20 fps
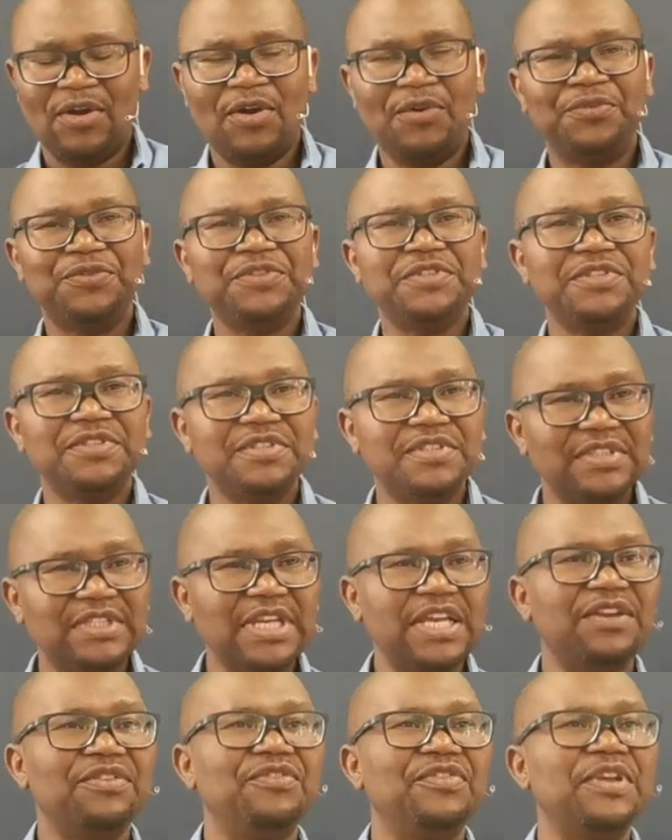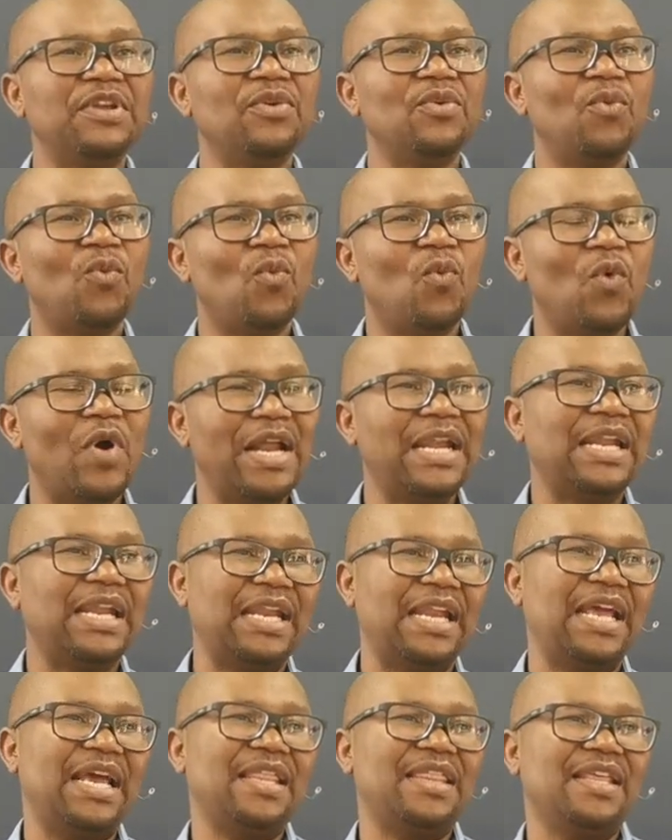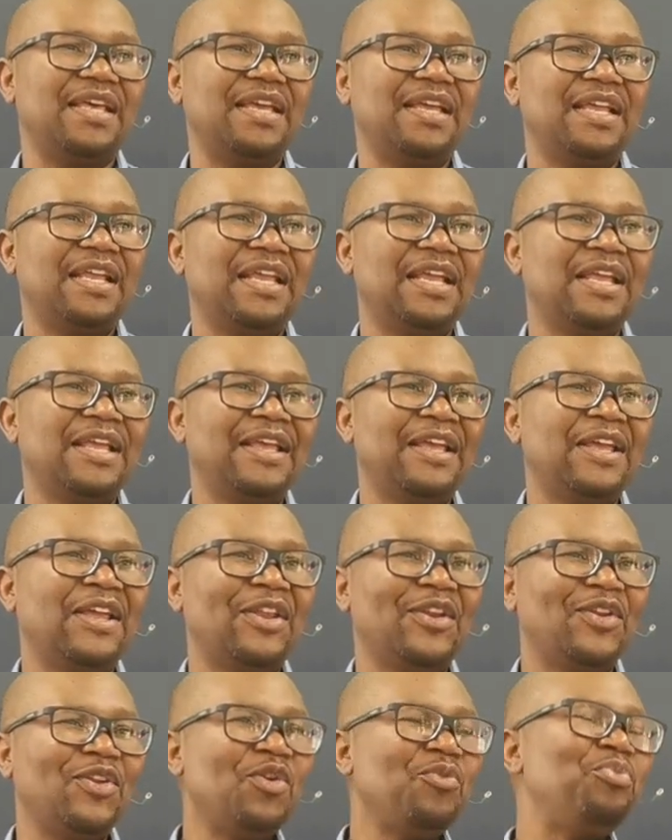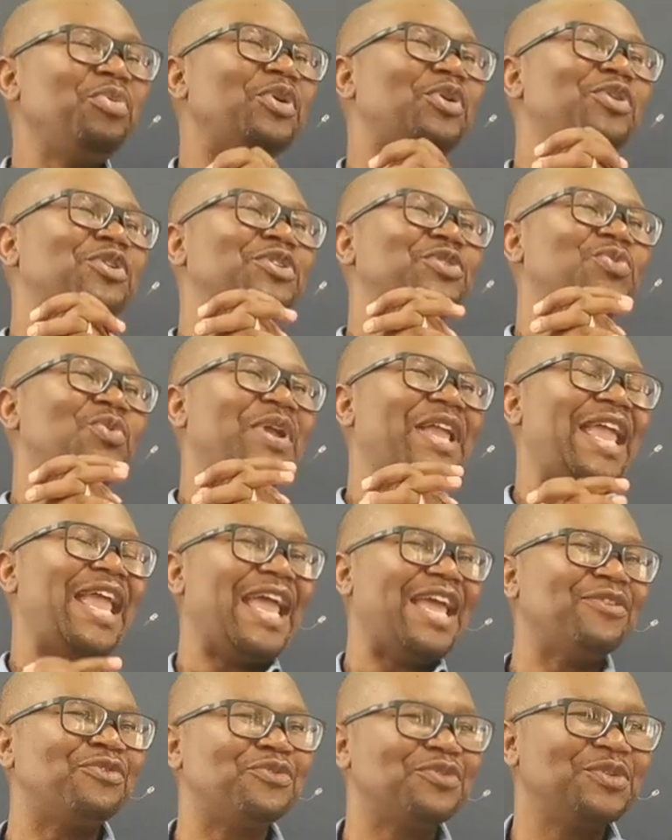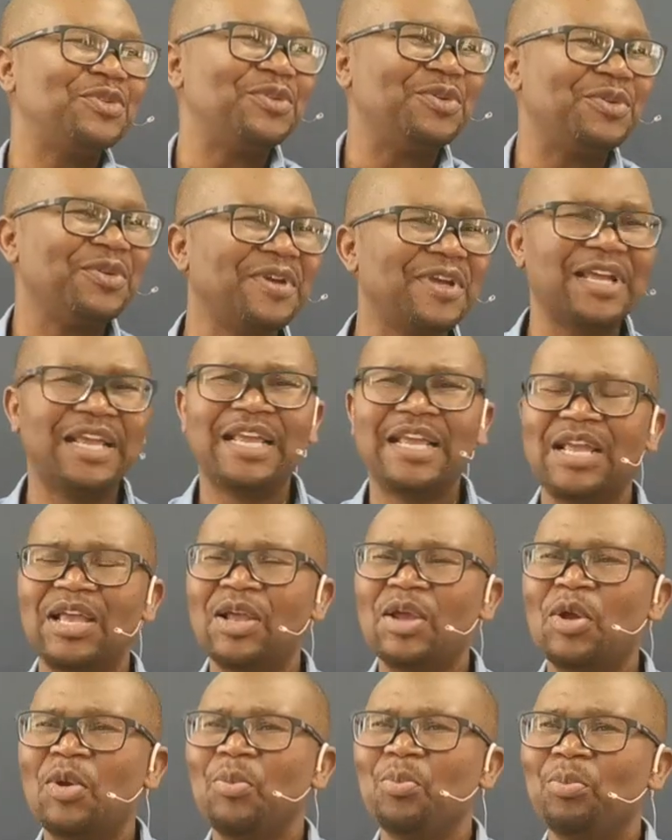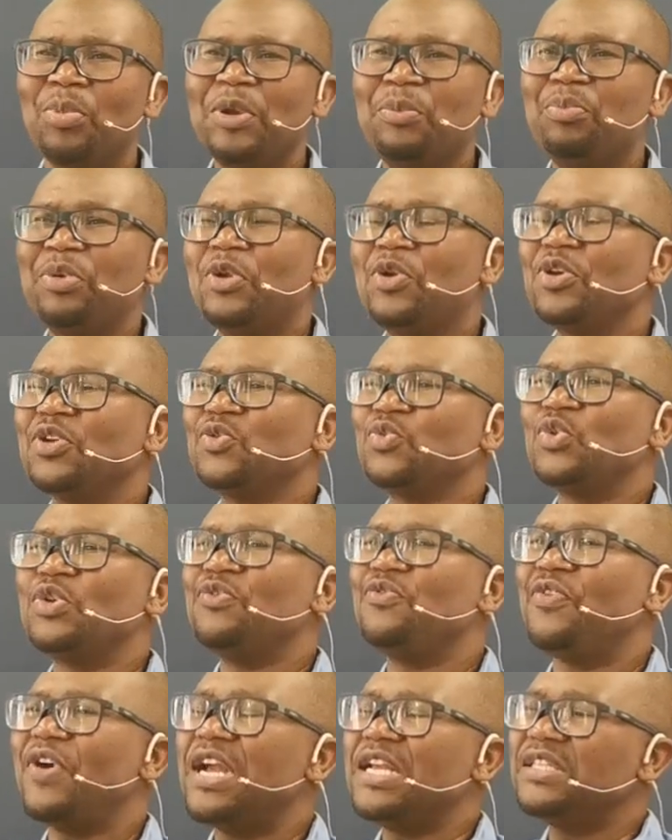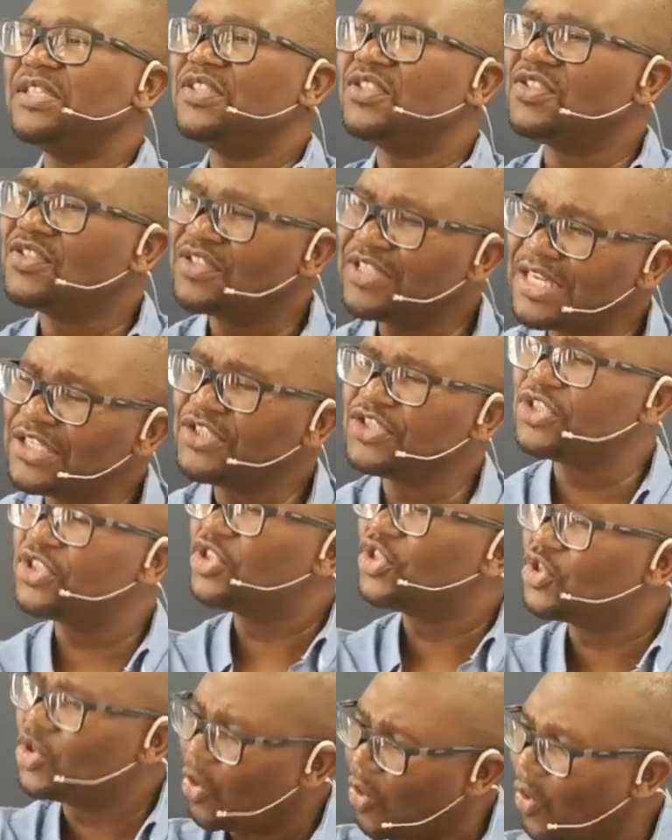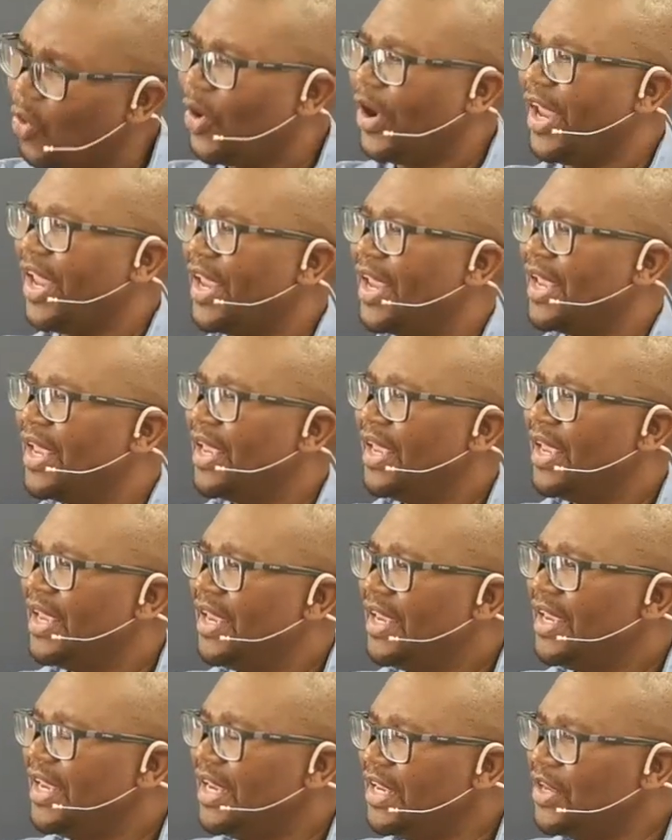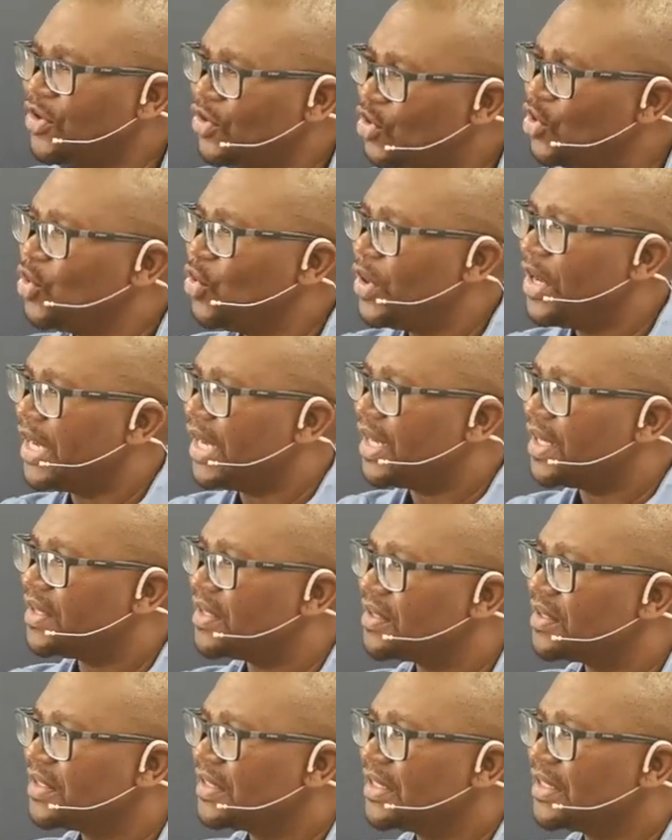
of serving one another, not because we have to, but because we find such joy in doing it.